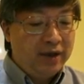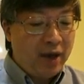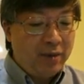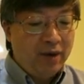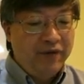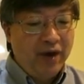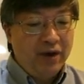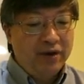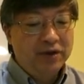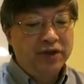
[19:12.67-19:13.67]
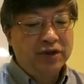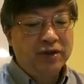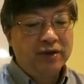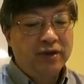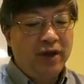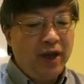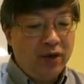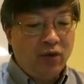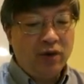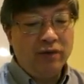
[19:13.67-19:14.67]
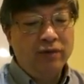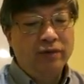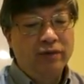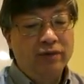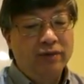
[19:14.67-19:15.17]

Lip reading: Number of nodes equal